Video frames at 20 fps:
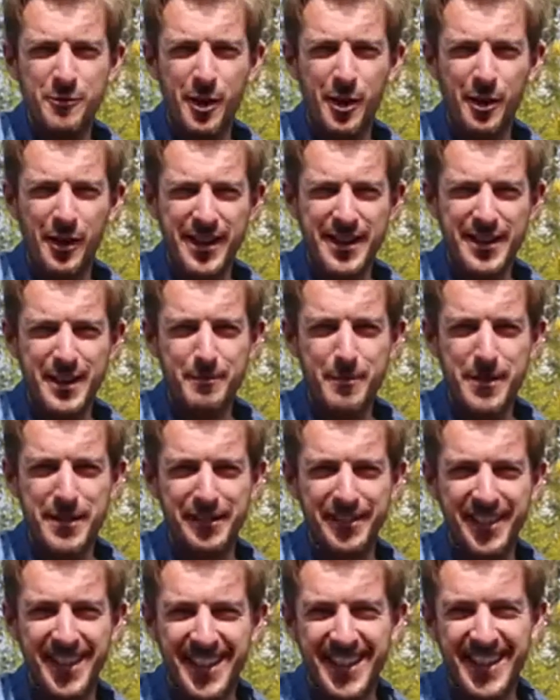wrong in the
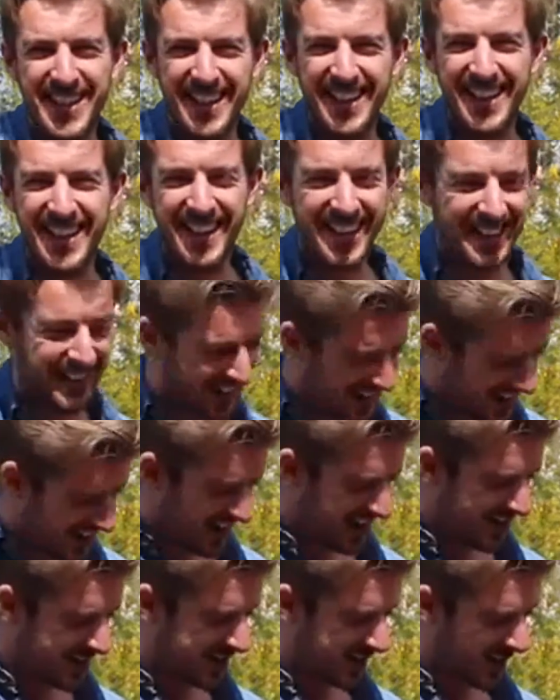middle.
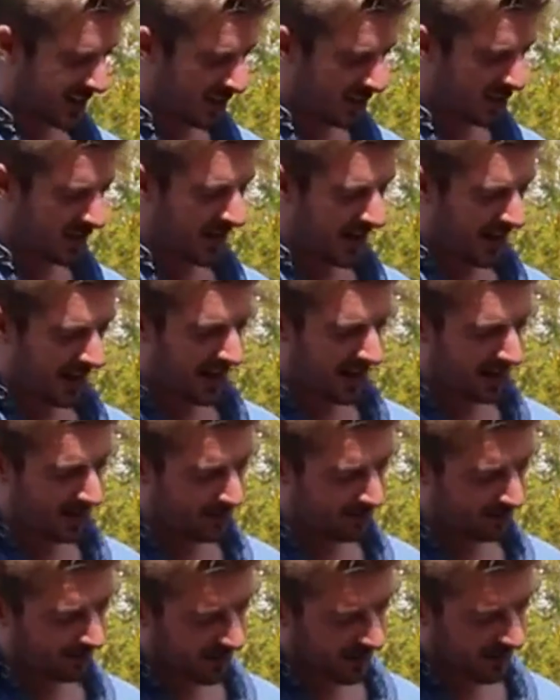So,
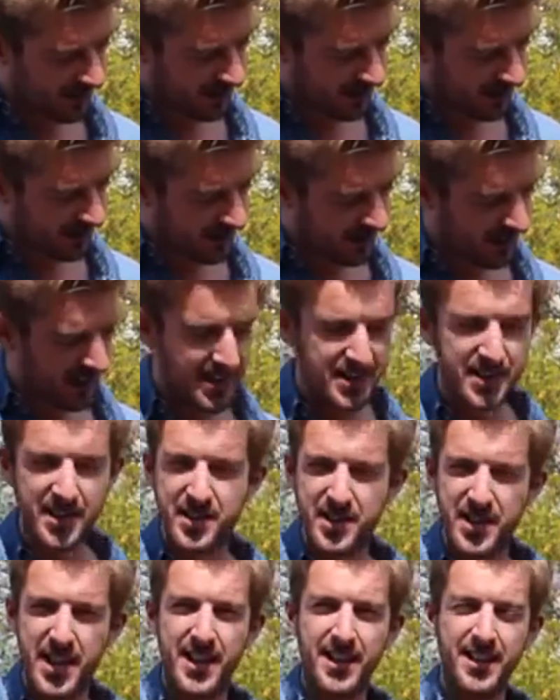as I
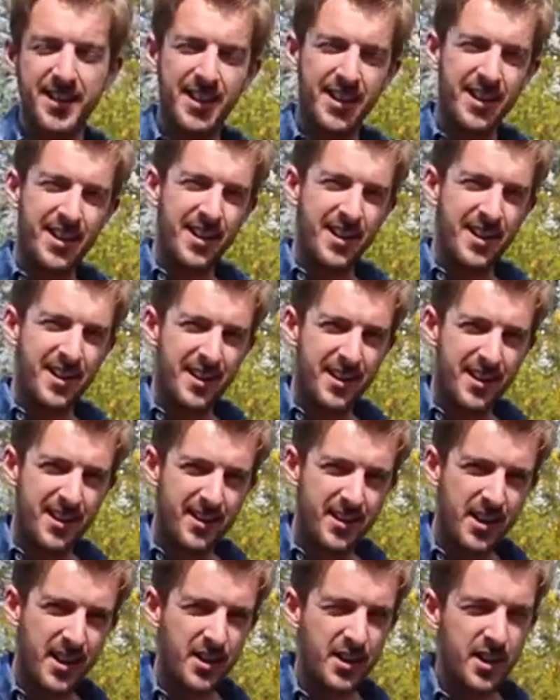say,
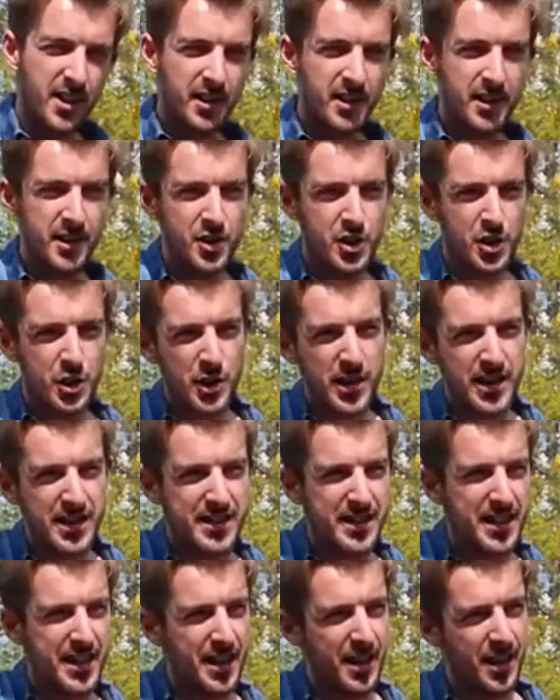
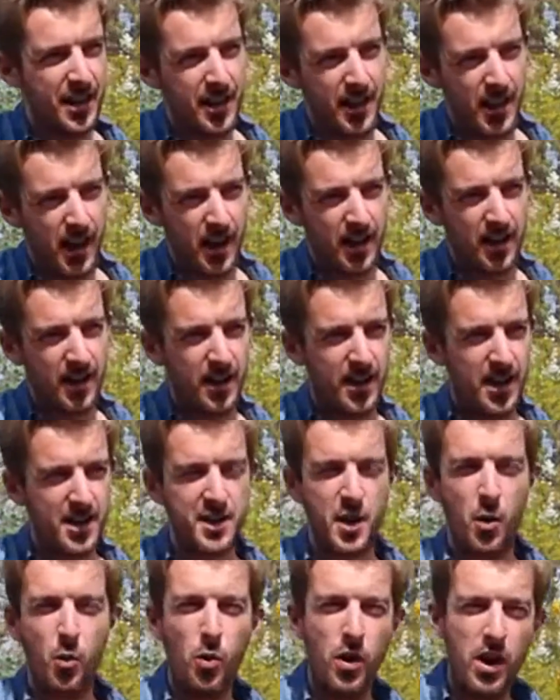treat it
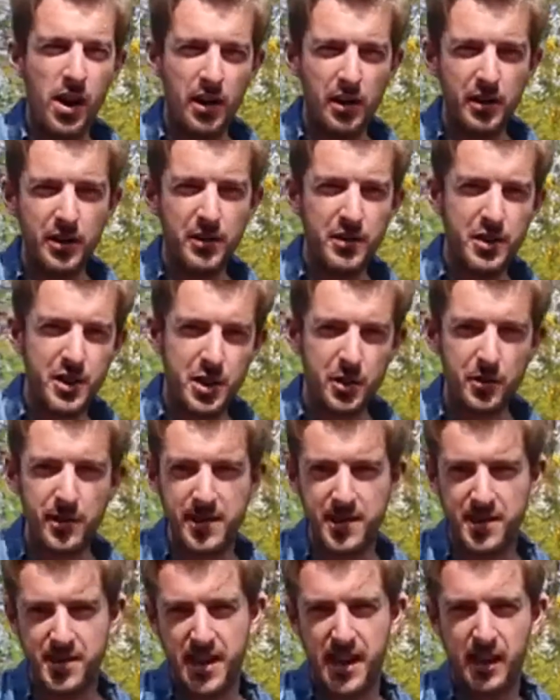as a world unto
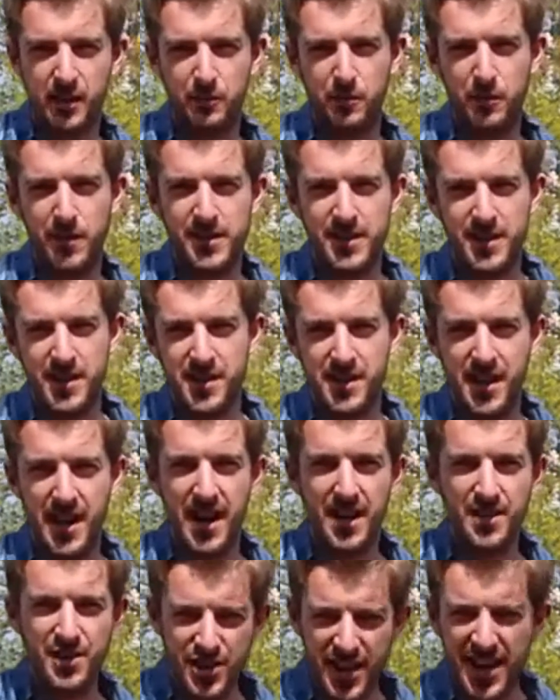itself when you
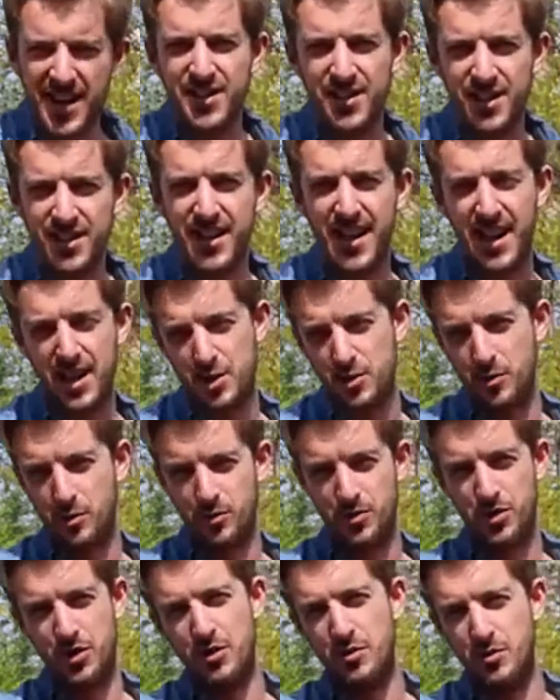start changing the
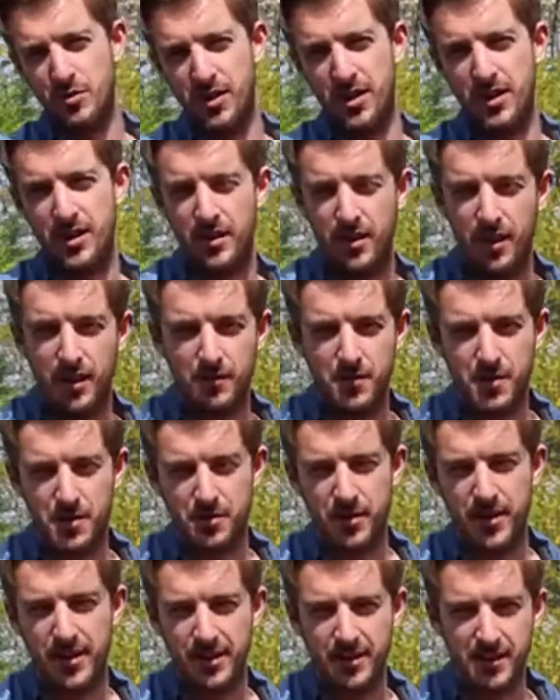actual tuning of
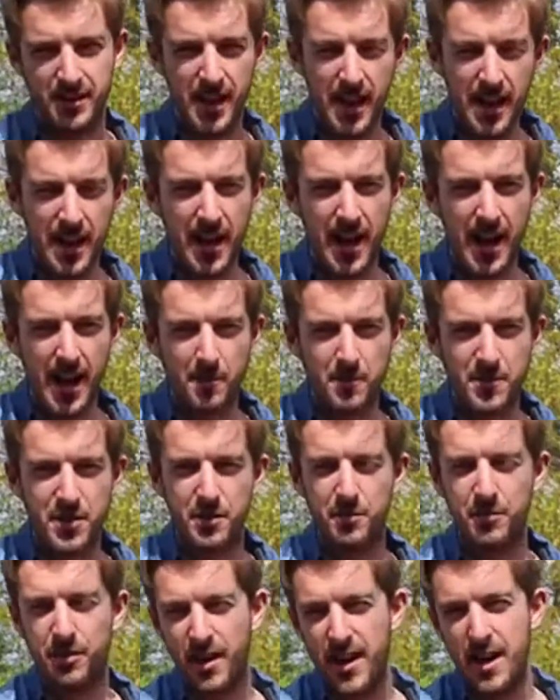strings.
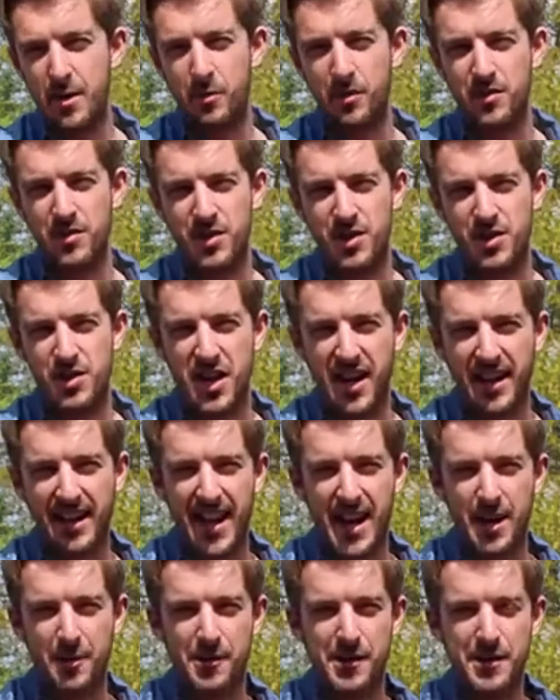Some great ones to check
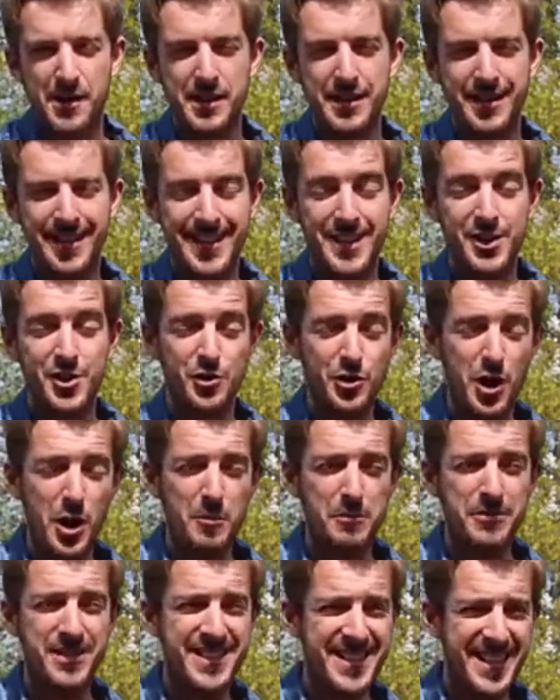out are certainly
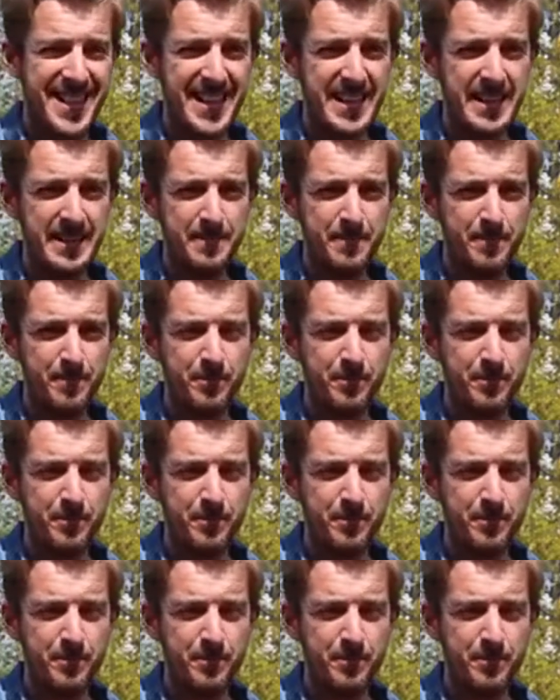drop D,